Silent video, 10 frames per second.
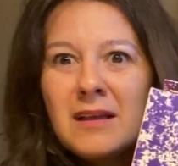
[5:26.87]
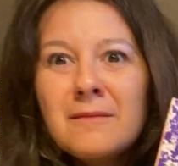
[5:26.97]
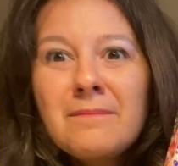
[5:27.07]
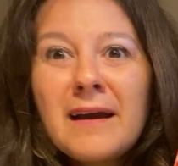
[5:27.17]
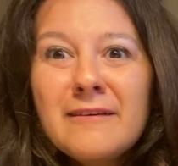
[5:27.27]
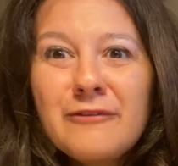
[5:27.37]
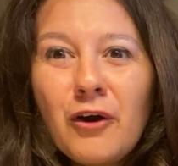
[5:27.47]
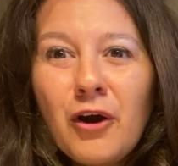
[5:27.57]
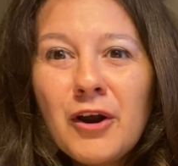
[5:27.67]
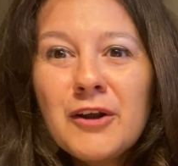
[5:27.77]
by
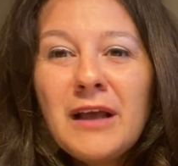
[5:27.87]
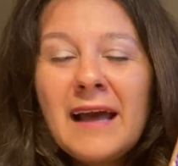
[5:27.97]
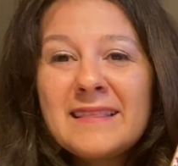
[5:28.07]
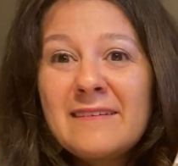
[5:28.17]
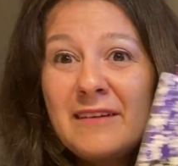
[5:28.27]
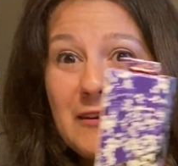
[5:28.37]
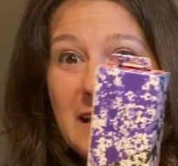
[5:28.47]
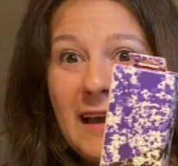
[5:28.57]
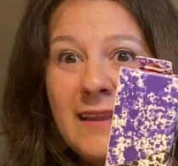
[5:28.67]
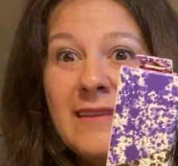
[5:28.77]
far at the very
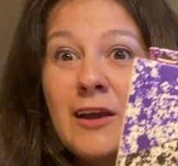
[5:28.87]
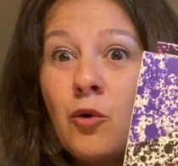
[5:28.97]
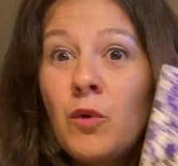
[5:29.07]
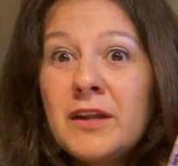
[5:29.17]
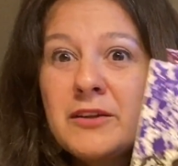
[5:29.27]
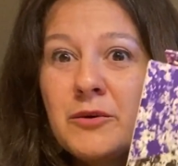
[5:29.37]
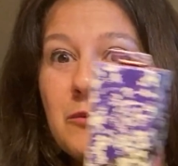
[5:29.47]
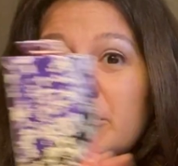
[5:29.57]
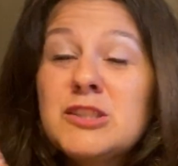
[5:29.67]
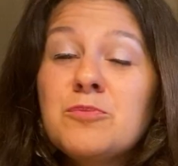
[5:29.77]
end, like
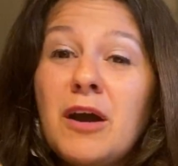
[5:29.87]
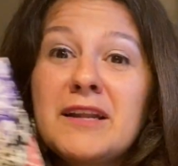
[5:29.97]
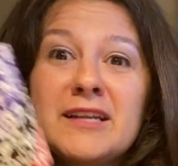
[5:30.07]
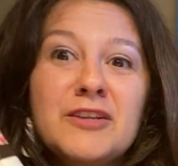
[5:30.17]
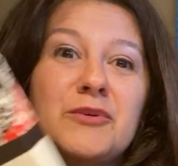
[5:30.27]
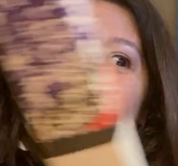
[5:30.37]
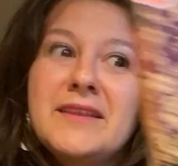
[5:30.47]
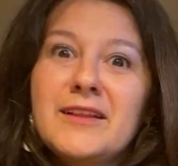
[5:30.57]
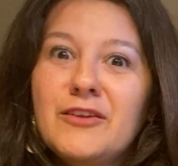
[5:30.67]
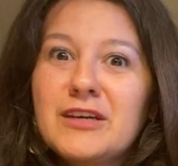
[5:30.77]
which product do I
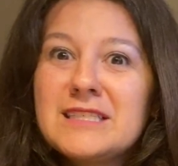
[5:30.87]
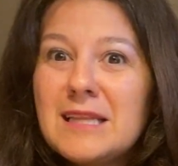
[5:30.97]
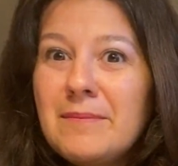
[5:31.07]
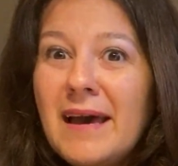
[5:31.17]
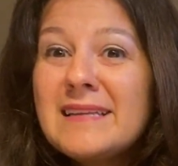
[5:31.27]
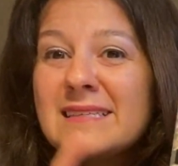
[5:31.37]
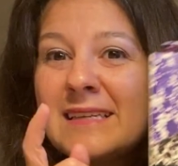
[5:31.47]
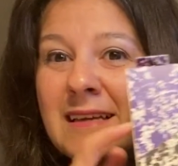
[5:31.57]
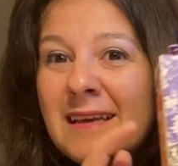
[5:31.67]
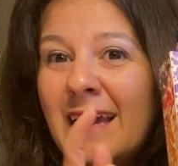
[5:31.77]
think looks the best?
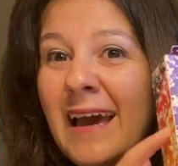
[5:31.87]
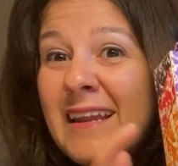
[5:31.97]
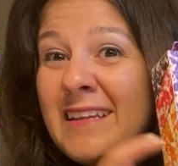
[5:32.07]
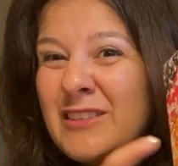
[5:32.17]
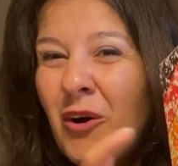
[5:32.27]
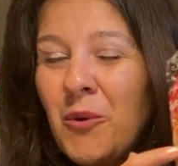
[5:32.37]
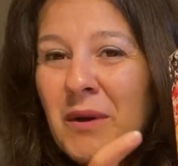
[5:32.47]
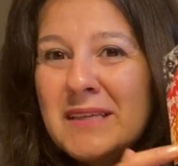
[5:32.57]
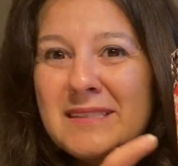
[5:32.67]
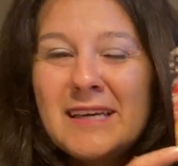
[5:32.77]
And it's
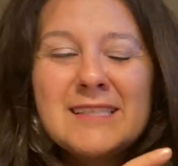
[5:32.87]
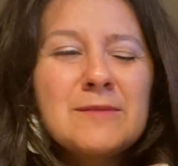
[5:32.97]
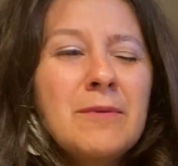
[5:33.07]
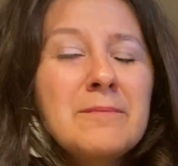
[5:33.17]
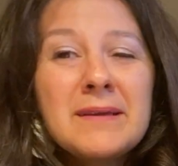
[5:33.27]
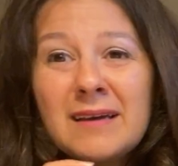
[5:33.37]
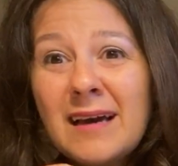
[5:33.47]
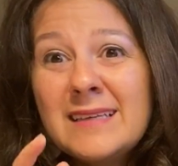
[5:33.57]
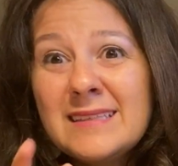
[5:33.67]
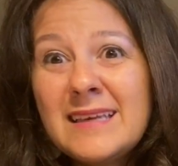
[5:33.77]
always this. But
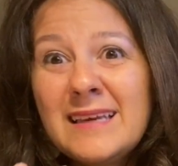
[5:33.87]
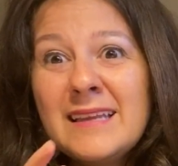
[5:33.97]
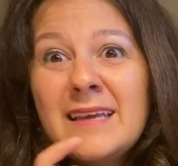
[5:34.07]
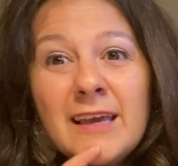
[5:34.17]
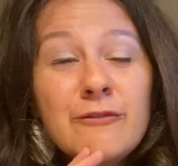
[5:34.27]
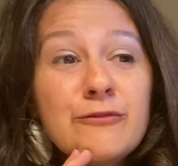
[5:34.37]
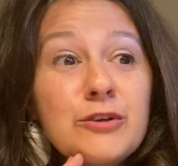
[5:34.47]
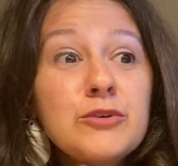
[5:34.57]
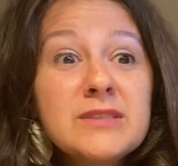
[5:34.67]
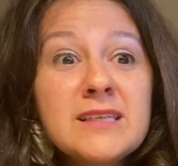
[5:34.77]
because it
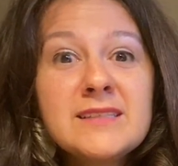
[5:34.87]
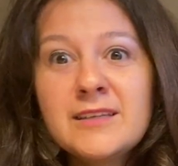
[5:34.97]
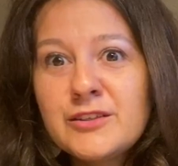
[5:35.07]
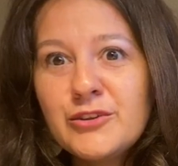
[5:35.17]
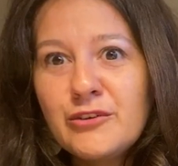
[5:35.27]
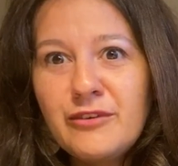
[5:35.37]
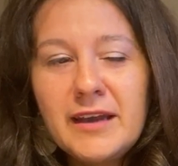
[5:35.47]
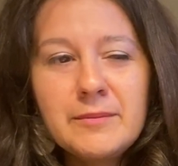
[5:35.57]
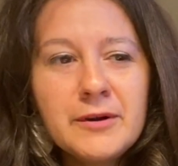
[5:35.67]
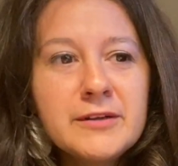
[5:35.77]
infuses into the
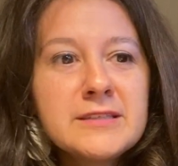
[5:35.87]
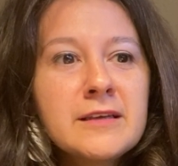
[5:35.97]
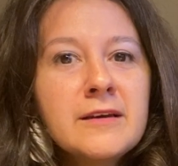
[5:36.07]
fibers,